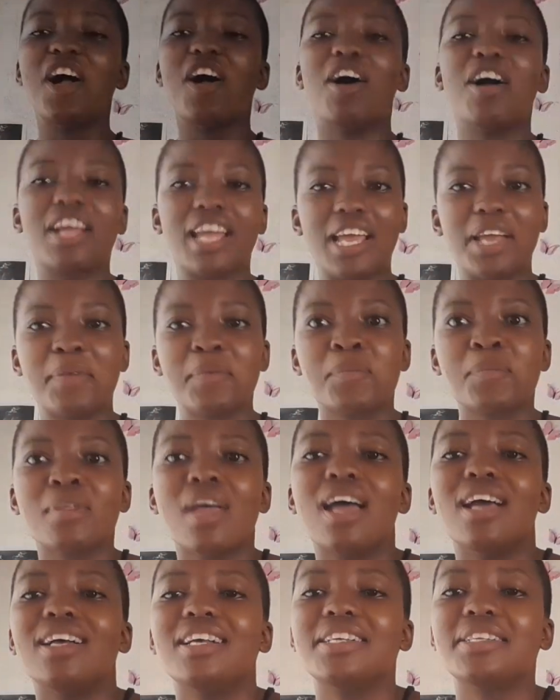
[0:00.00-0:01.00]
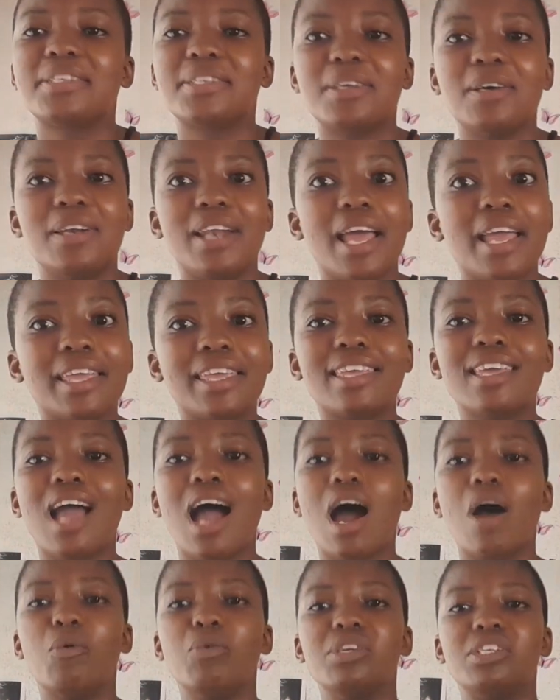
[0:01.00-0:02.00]
Okay, so we
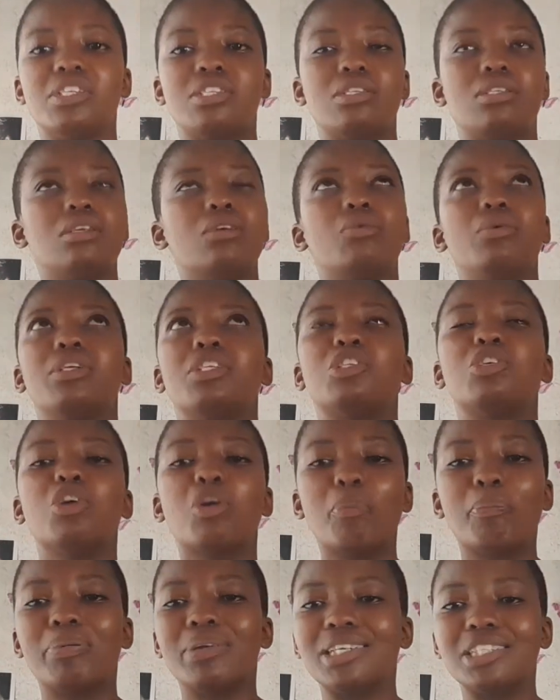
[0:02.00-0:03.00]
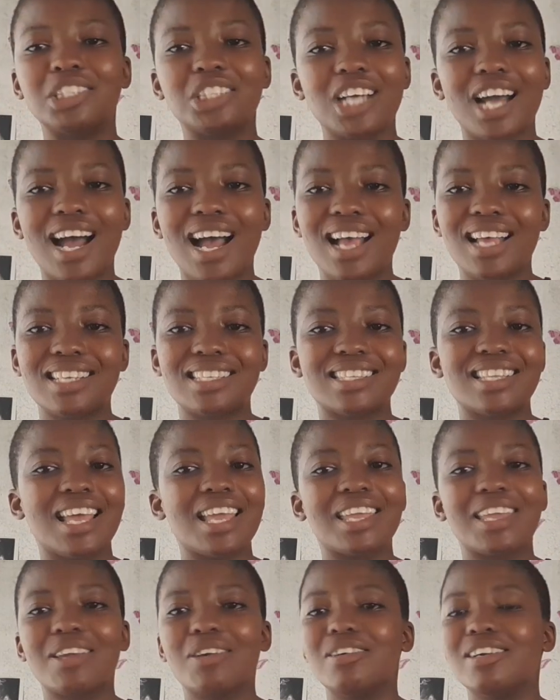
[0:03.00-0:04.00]
took pictures,
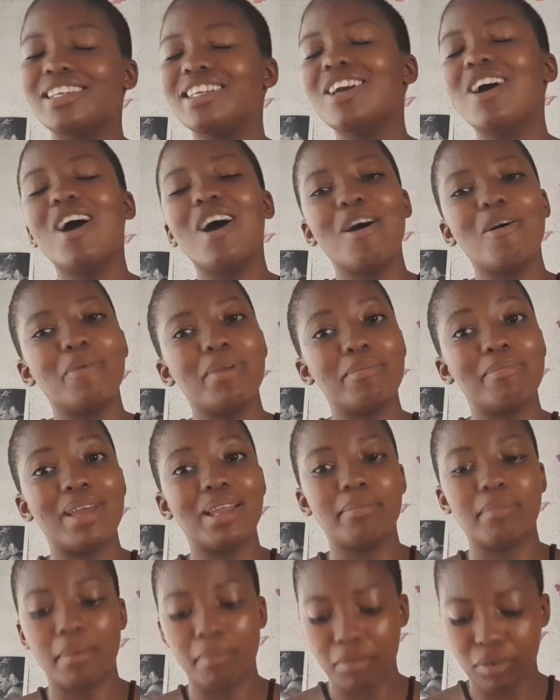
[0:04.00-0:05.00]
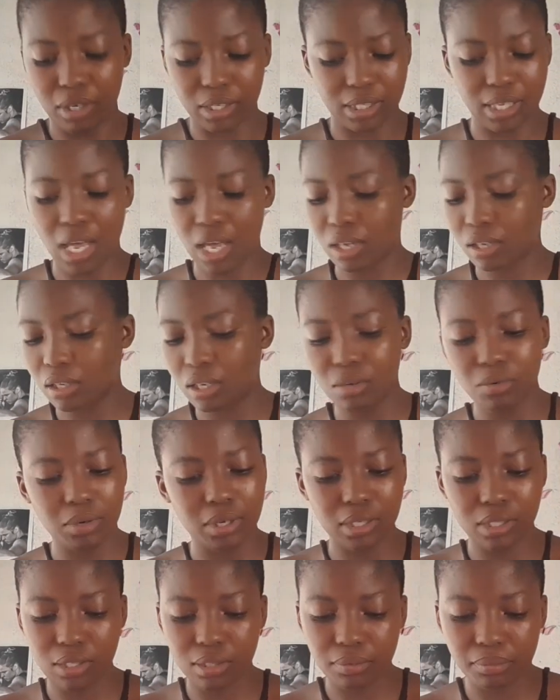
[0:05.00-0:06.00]
we made memories.
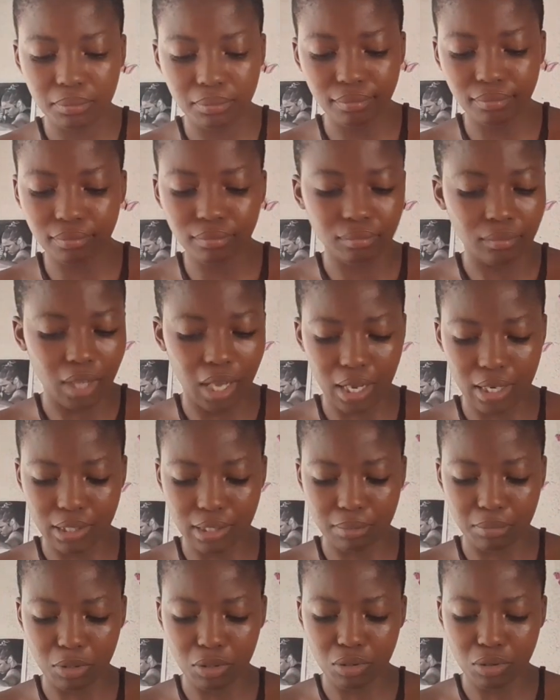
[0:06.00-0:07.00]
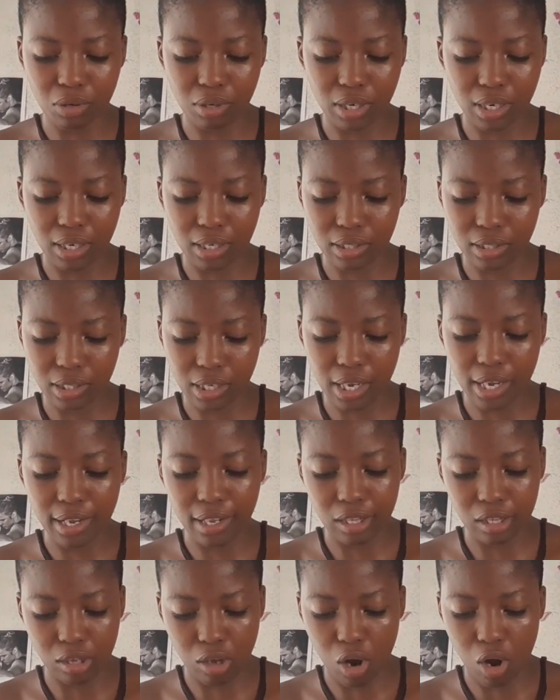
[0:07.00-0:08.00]
Anyways, guys, I'm not gonna take
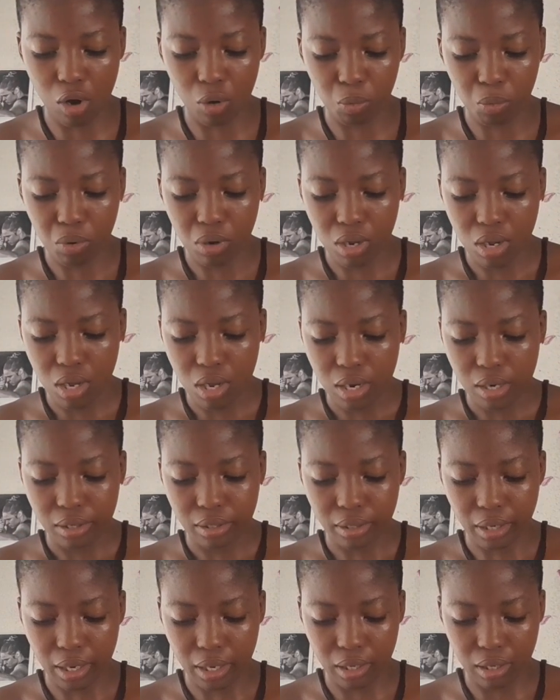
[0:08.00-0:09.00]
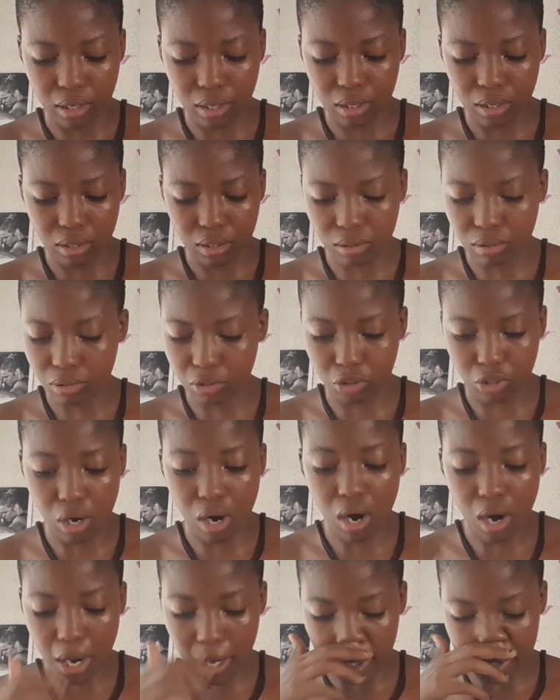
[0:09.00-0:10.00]
long. I
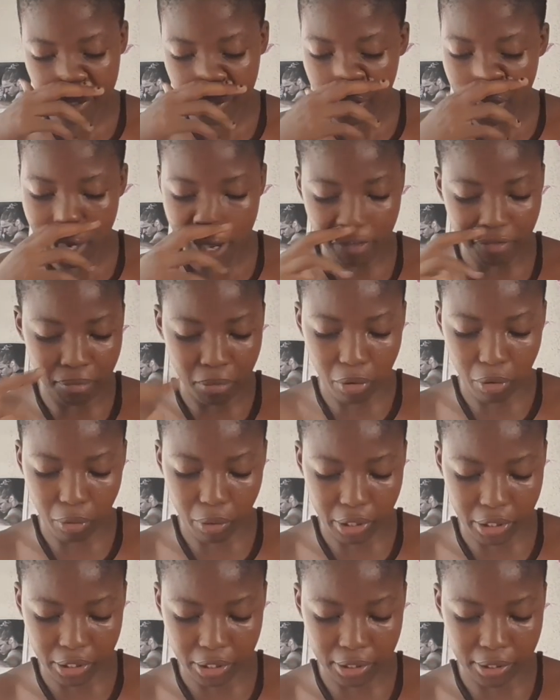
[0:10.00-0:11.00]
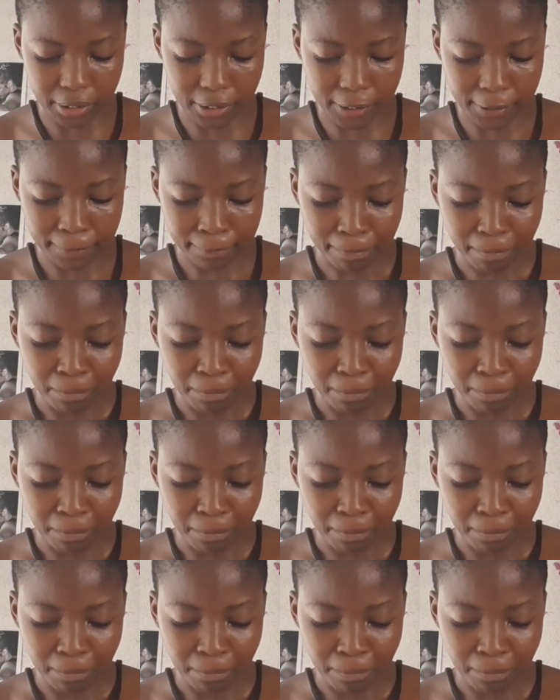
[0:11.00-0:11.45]
still have more questions.